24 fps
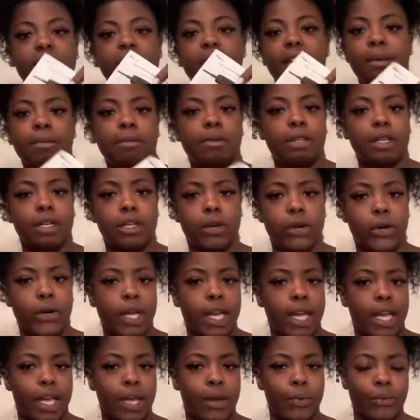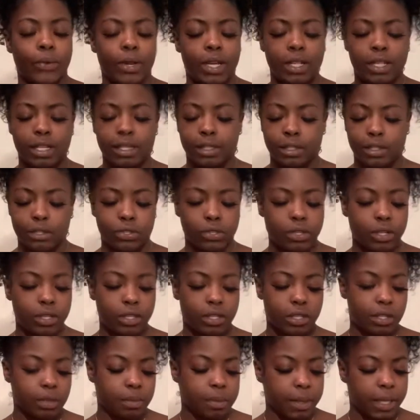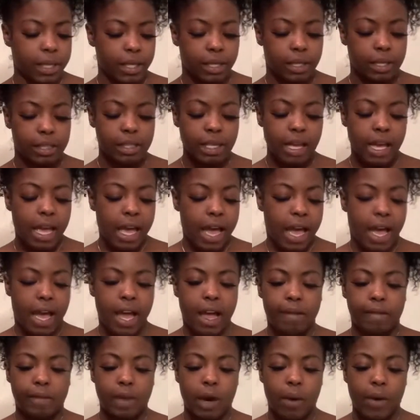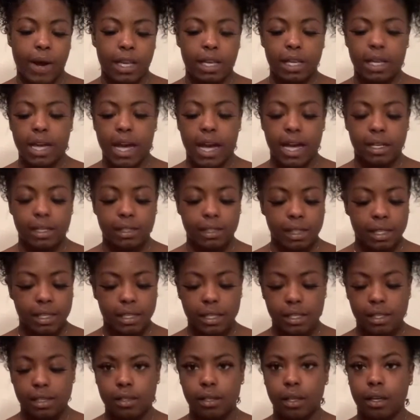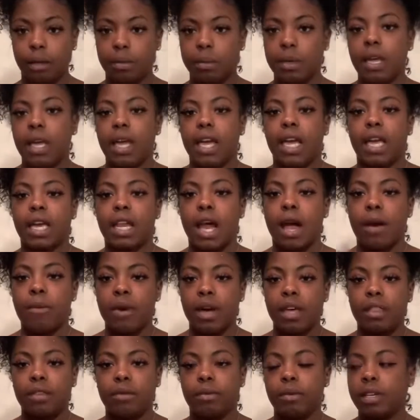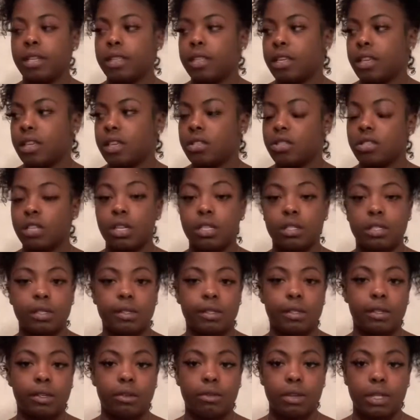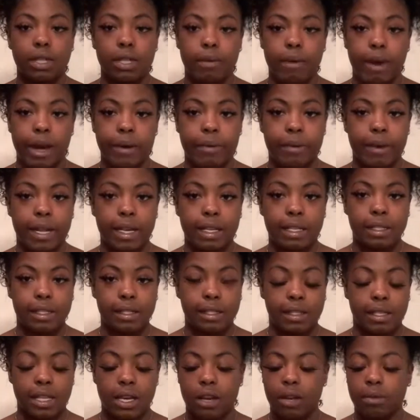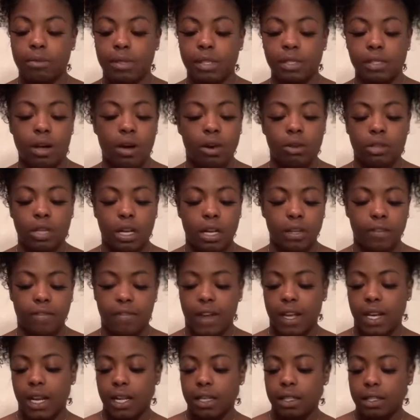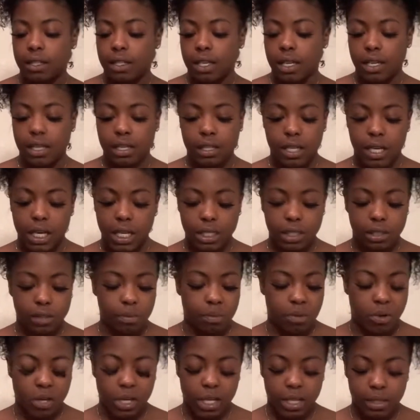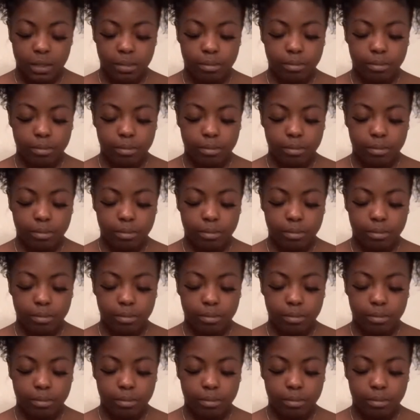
now I'm gonna go ahead and read these instructions because I have no idea how to set this up, and I'd rather read the instructions and do it the right way than just tear up this whole $35 thing that I just bought.